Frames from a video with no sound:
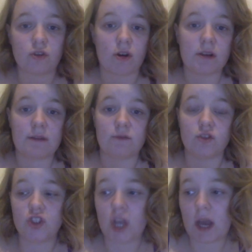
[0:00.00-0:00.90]
trying different
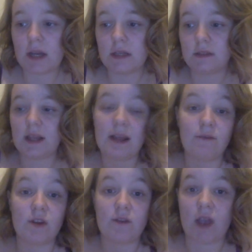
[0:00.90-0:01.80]
shades,
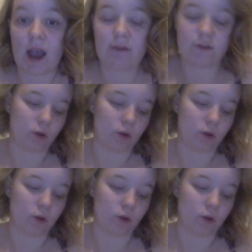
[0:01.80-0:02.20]
even if you have to,